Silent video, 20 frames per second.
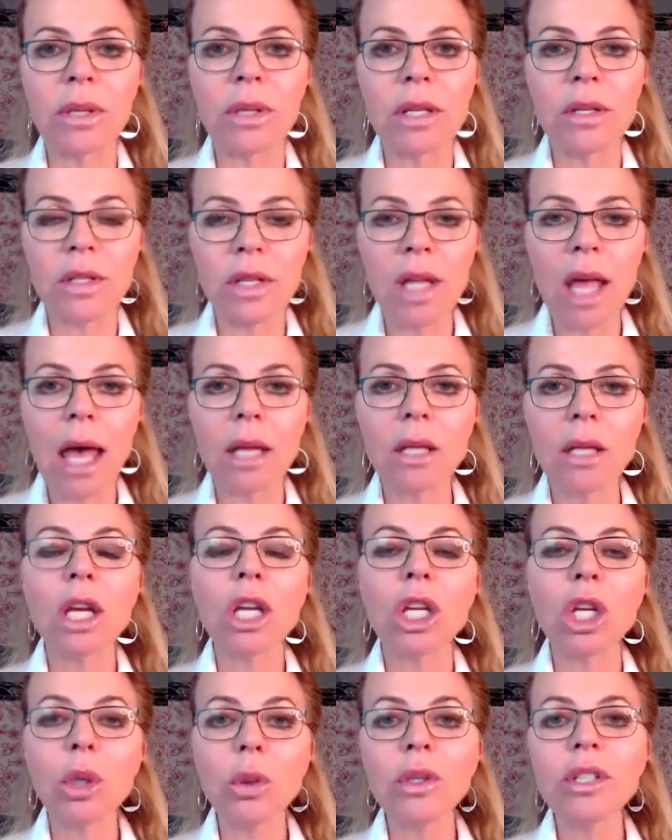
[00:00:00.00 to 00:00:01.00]
that said
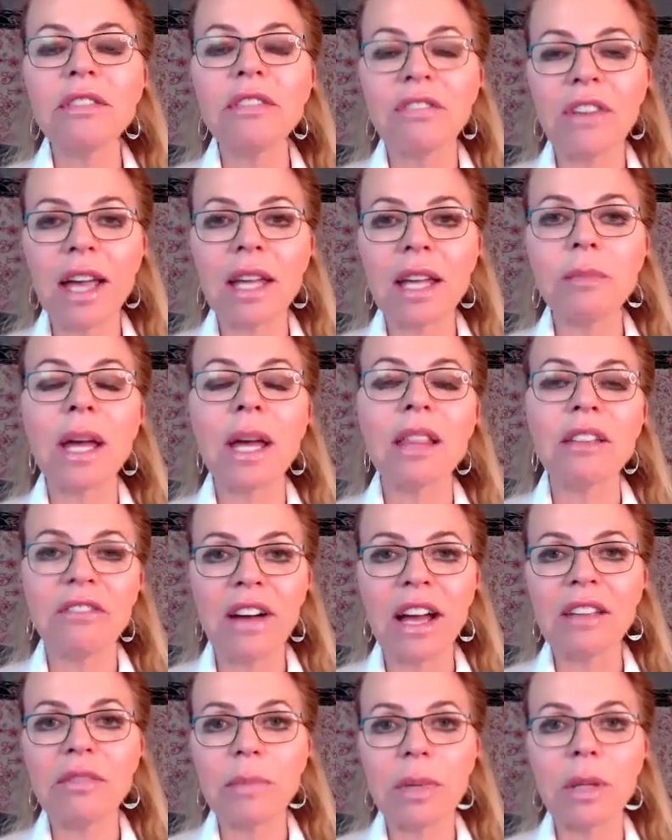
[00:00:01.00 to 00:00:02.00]
you are defined by the
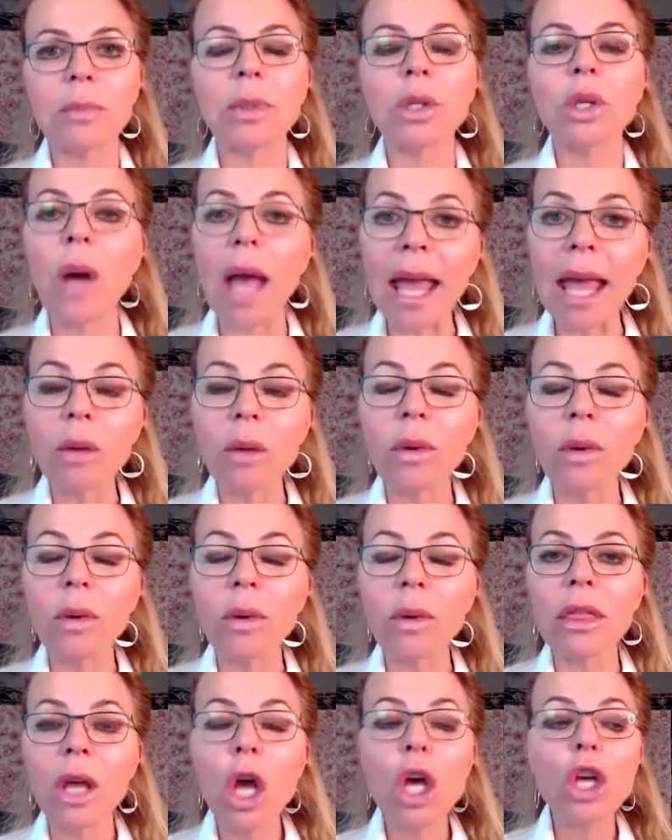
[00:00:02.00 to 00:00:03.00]
5 people you hang with.